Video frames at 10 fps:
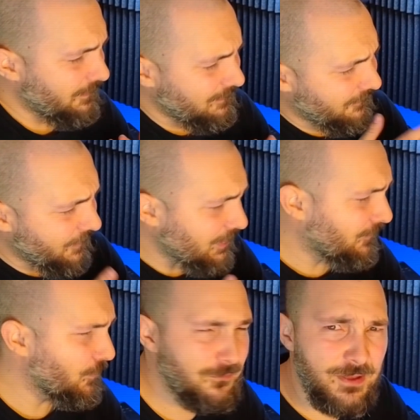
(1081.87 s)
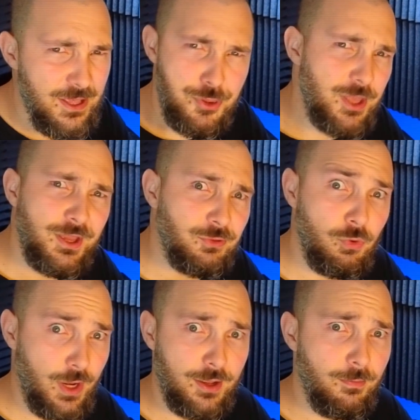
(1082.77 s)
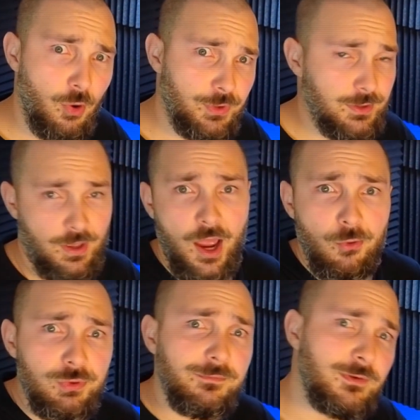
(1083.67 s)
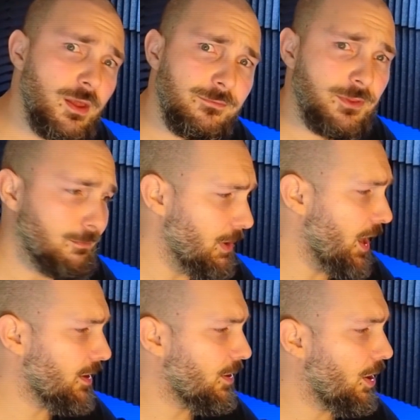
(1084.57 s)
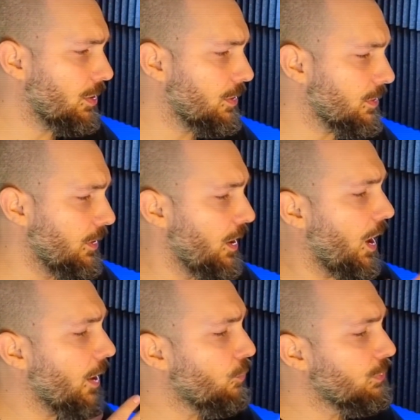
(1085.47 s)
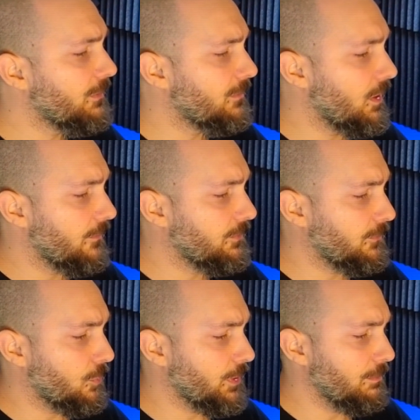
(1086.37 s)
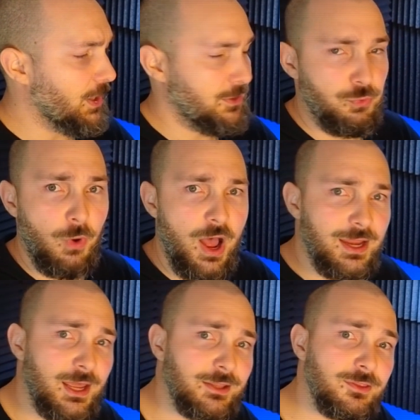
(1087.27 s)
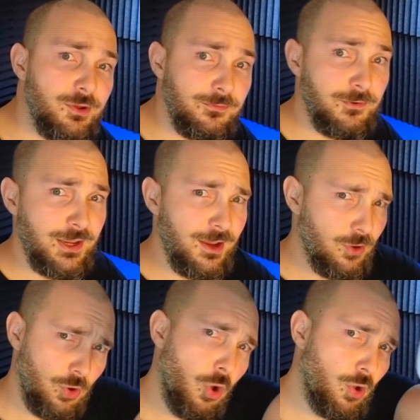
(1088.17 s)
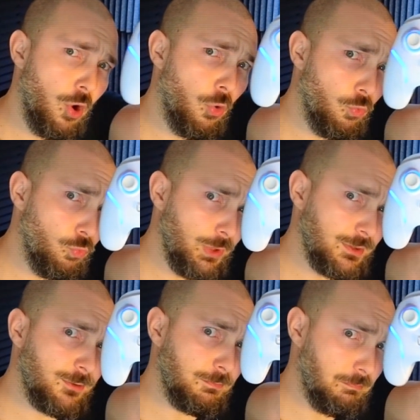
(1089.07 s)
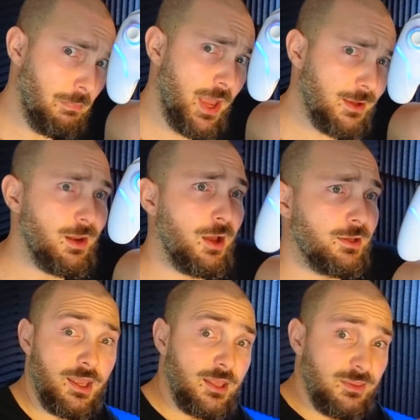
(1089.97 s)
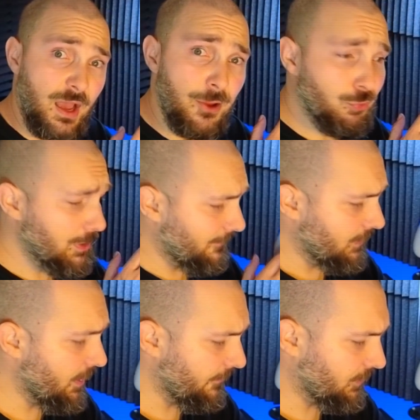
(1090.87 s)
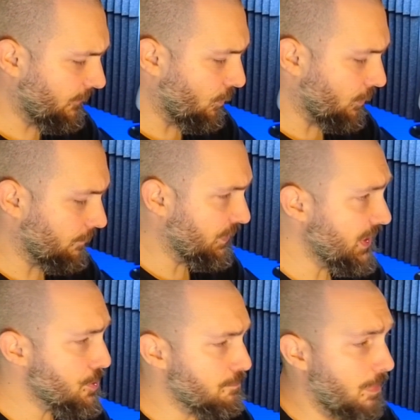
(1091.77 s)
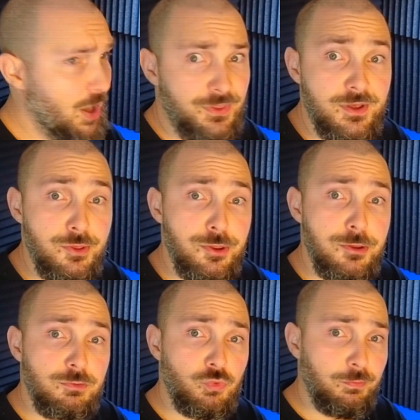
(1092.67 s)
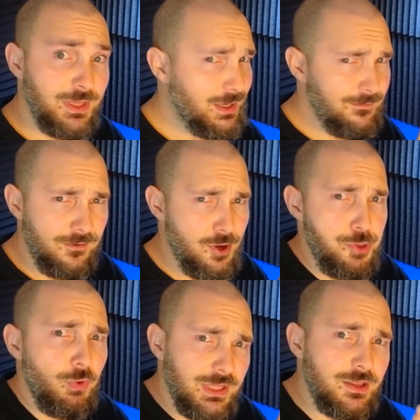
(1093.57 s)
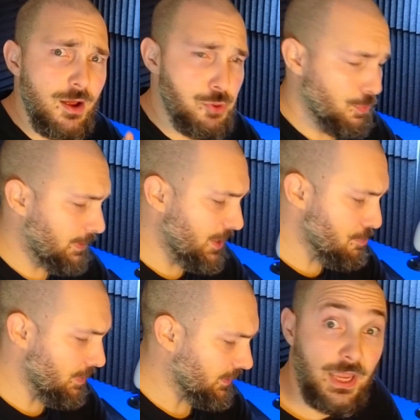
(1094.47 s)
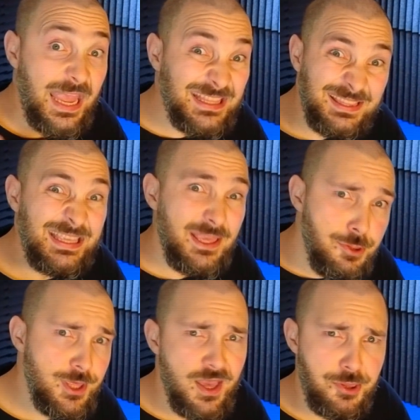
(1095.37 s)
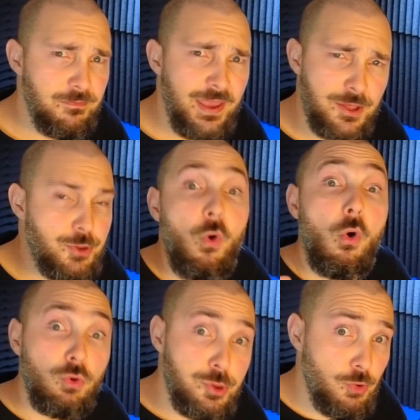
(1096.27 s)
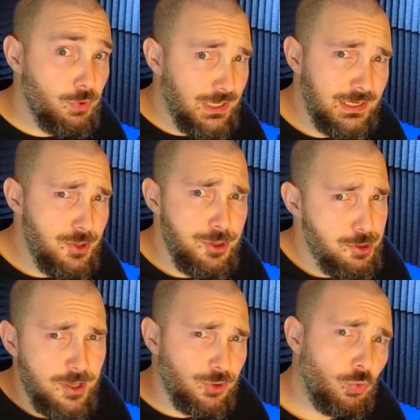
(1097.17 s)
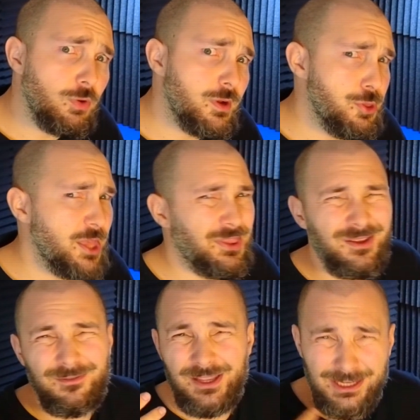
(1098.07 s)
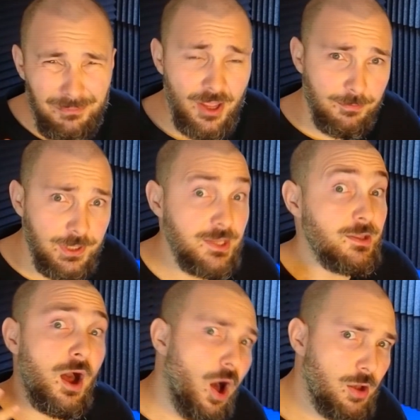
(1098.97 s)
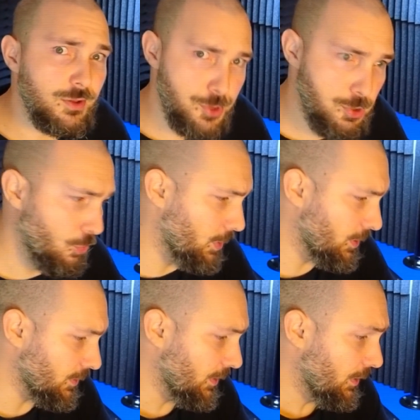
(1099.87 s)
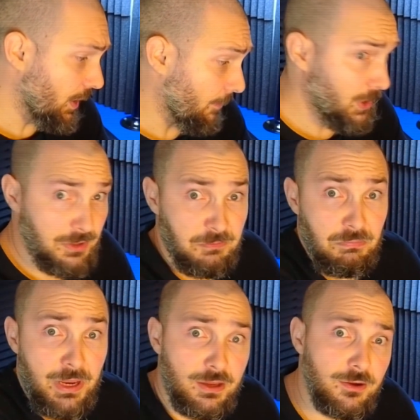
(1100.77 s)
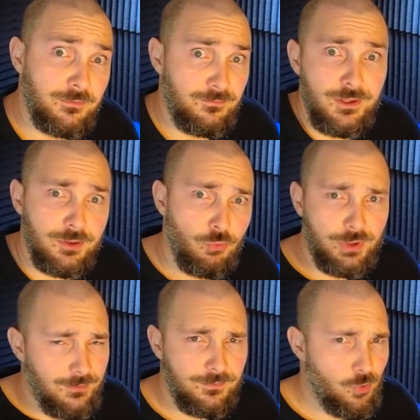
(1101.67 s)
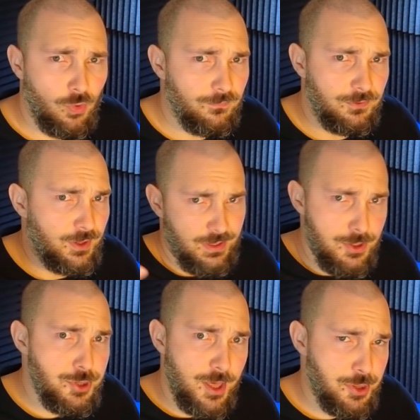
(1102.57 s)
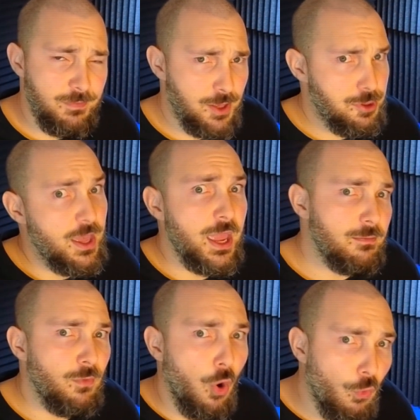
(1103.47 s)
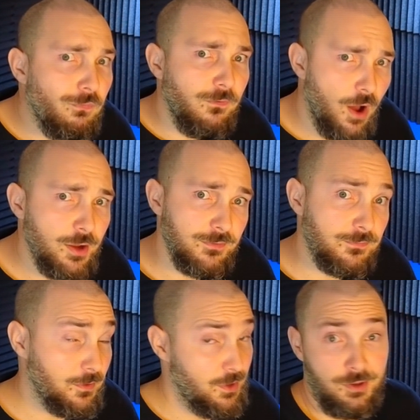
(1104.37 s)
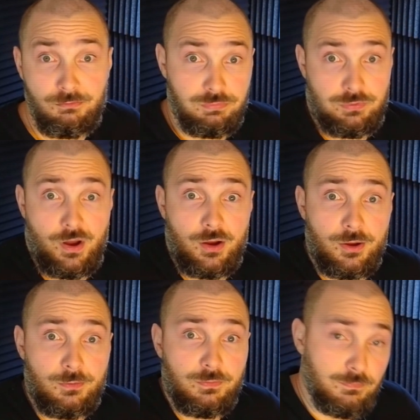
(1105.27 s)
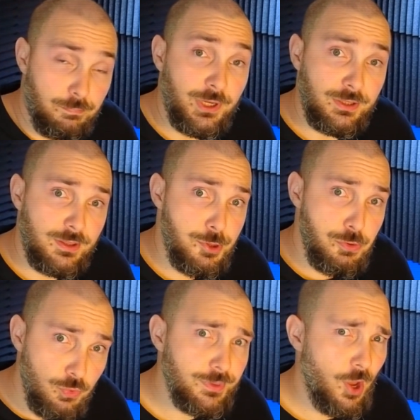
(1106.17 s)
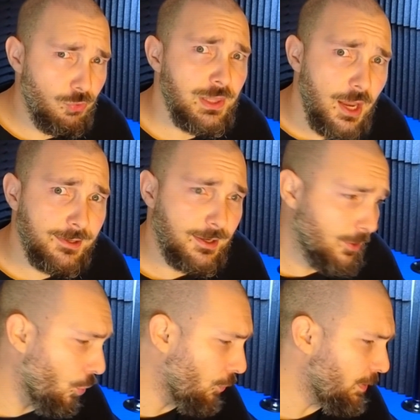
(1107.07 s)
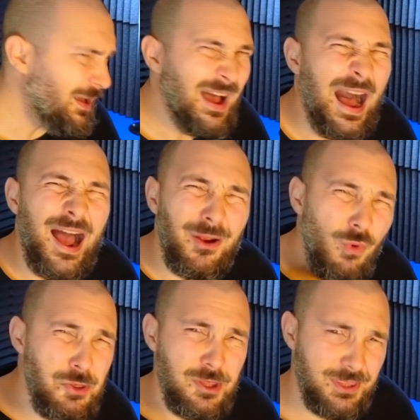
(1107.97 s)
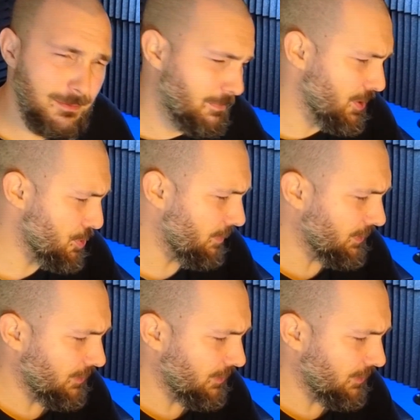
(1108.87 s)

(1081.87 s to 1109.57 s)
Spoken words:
very few things that I don't like about it. I would have loved the black color, I would have loved for them not to highlight their freaking logo with backlight, and I would have loved for these buttons to be reversed when it comes to placement. And EasySMX also releases controllers that, in my opinion, aren't so good. I'm gonna make a video review of the EasySMX M05 pretty soon down the line, I hope. I wasn't impressed by that